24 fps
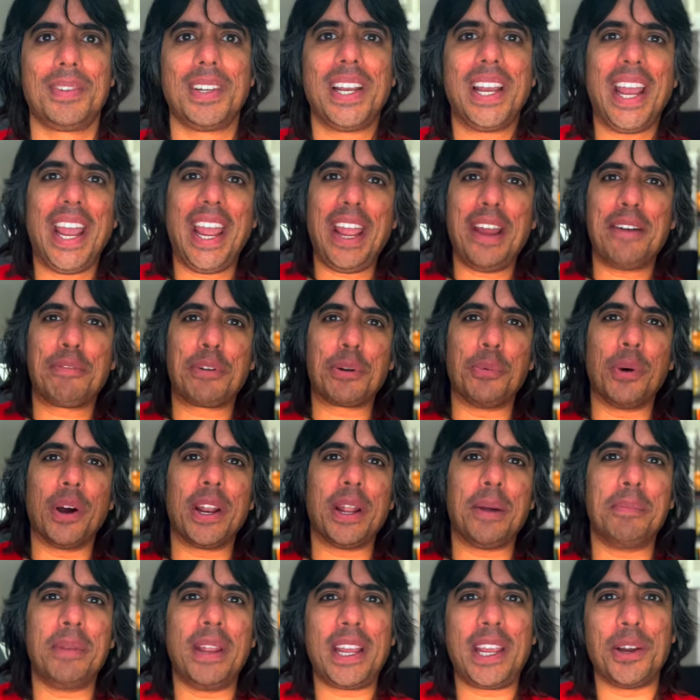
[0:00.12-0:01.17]
Hey everyone,
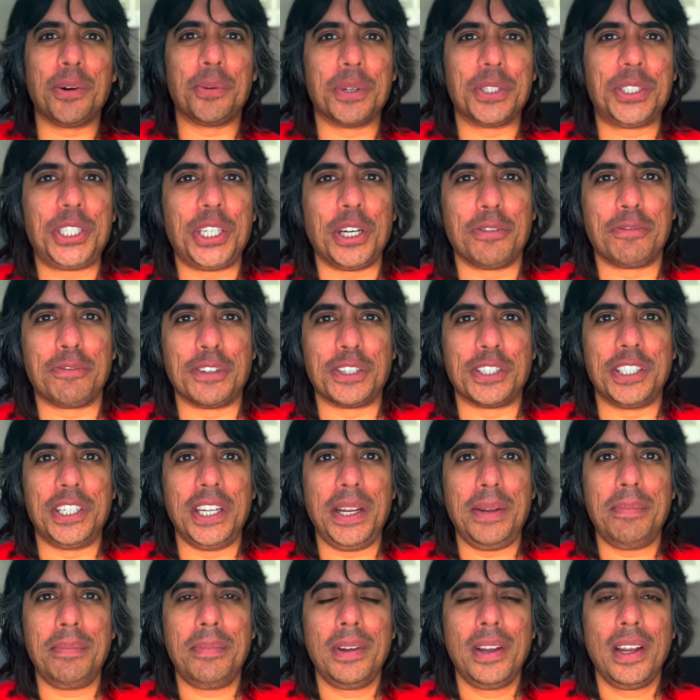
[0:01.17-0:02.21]
I'm Nikhil with
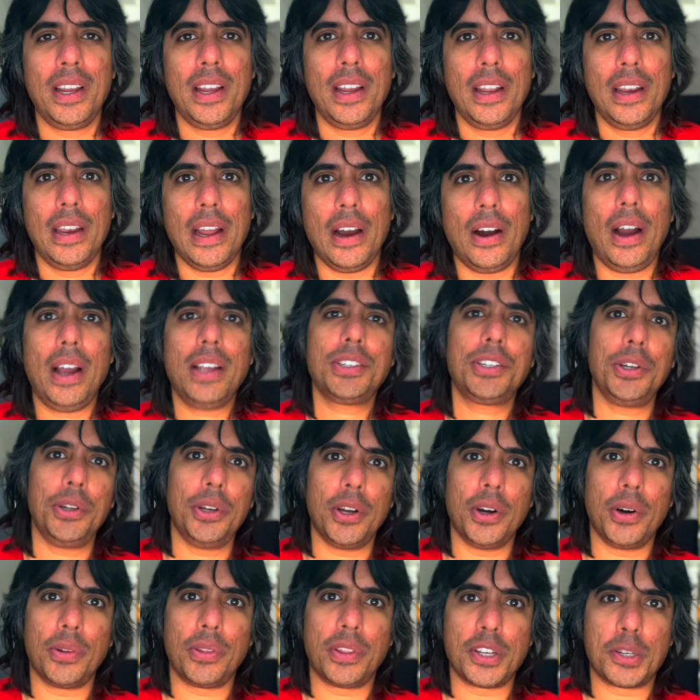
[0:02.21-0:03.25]
Esteem. Now, as you
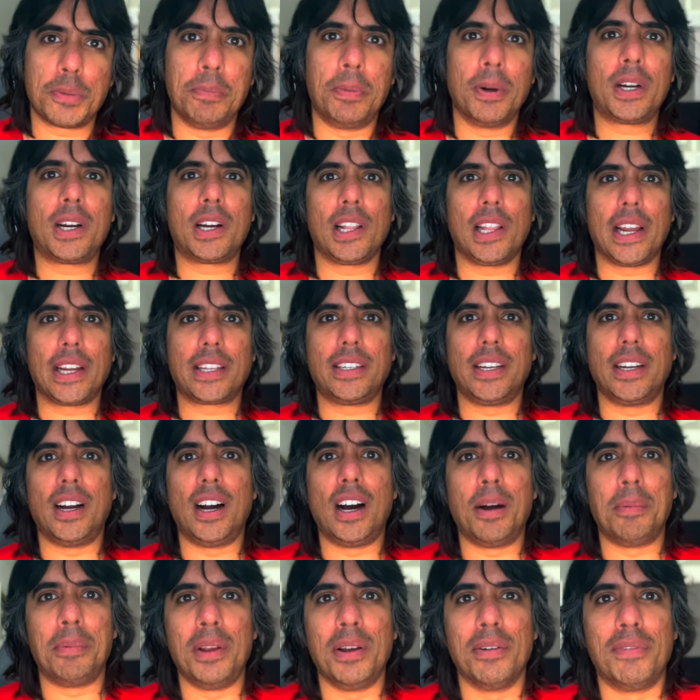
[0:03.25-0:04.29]
know, this book collecting
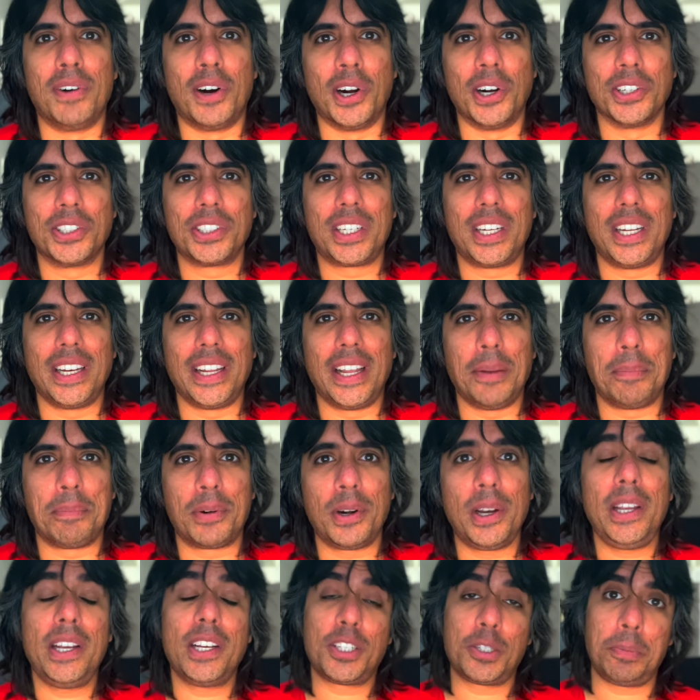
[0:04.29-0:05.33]
hobby of ours can get
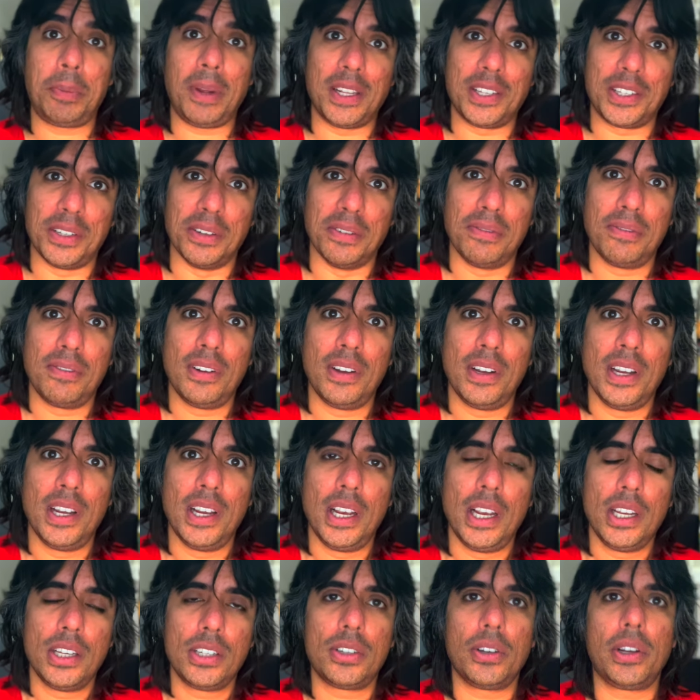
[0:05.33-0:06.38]
pretty expensive.
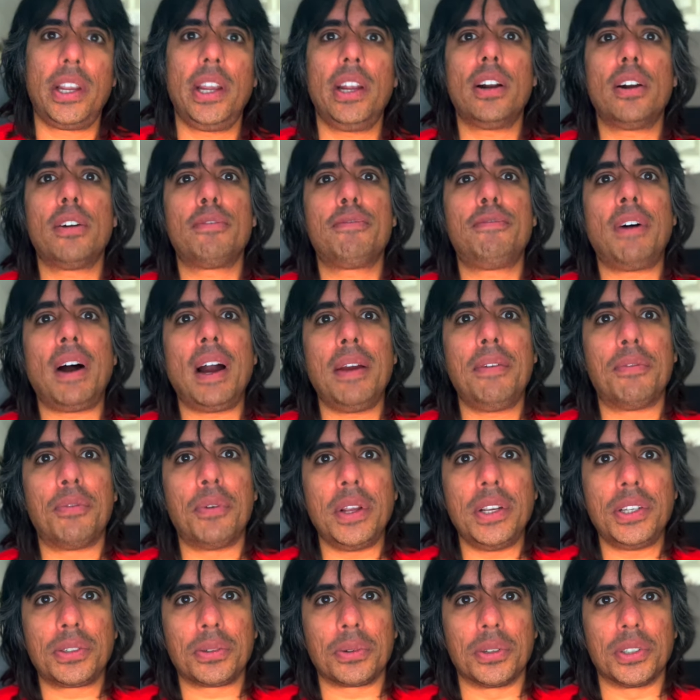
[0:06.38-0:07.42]
So here are 5
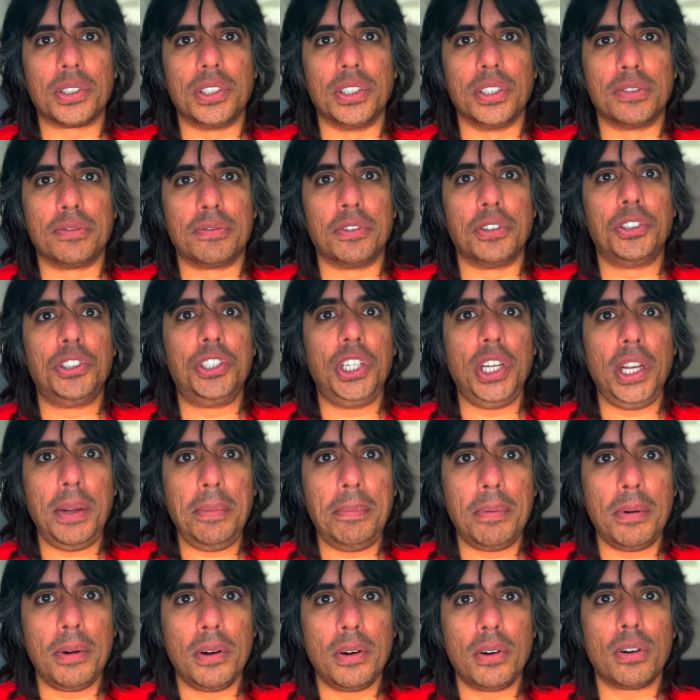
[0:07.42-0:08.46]
resources for cheap
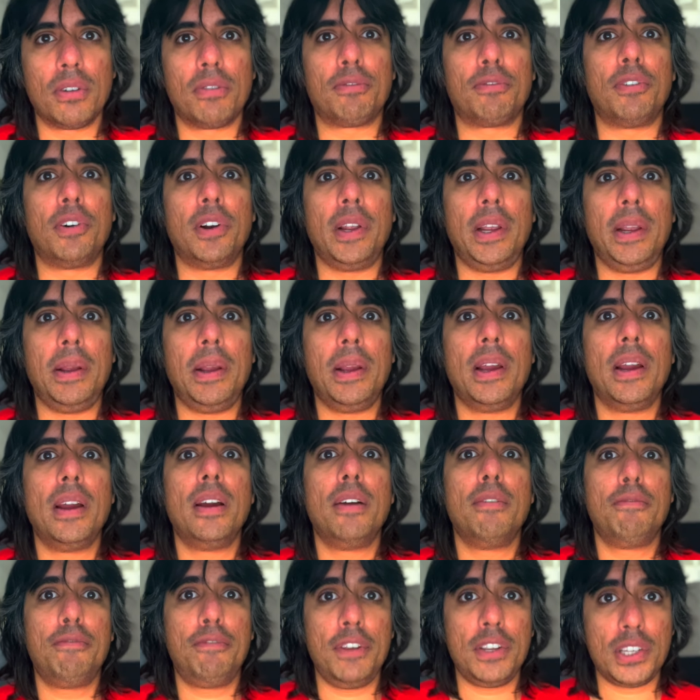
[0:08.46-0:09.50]
or free
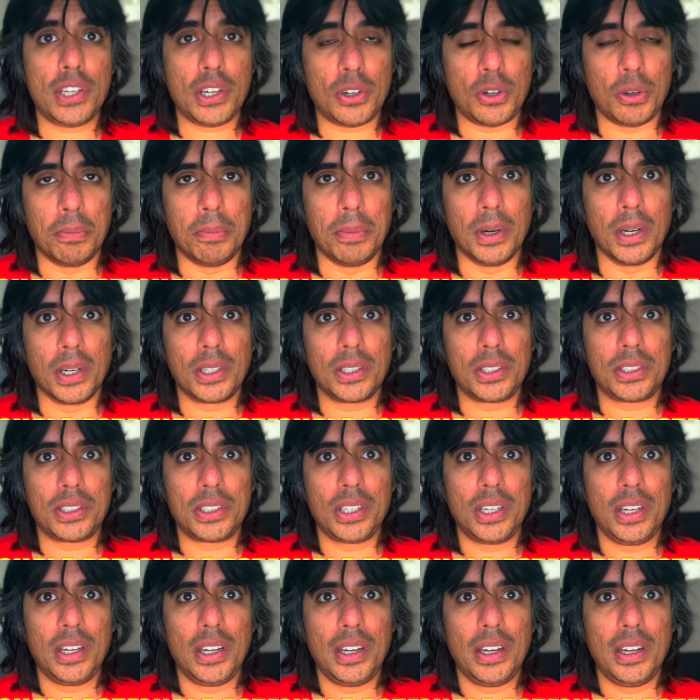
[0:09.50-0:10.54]
physical books
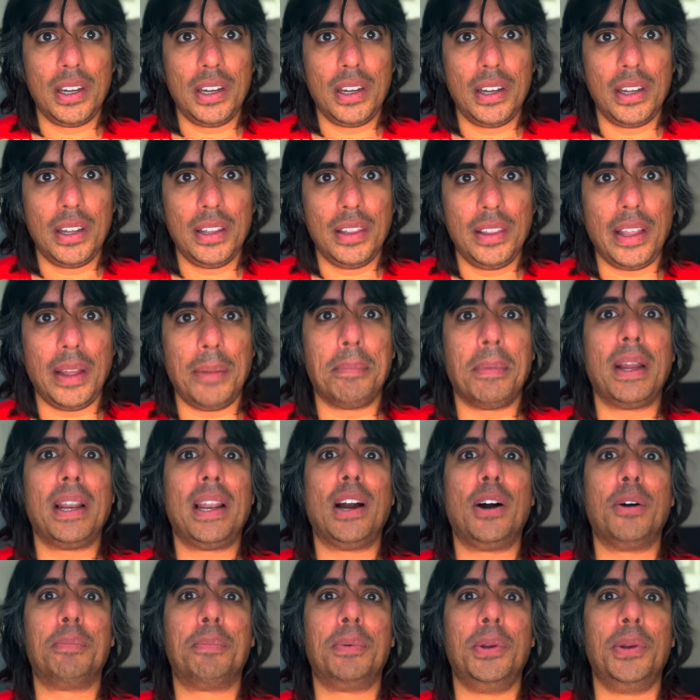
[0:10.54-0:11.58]
that might
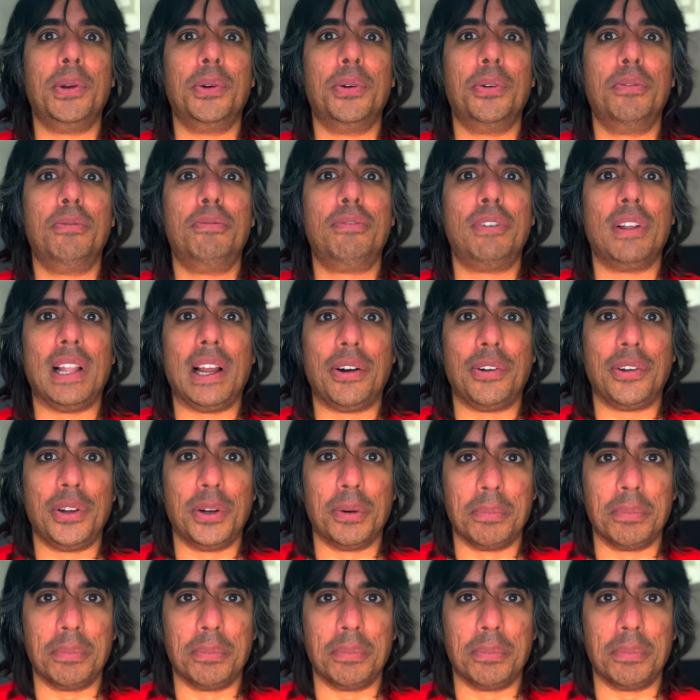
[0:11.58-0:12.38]
help you fill out your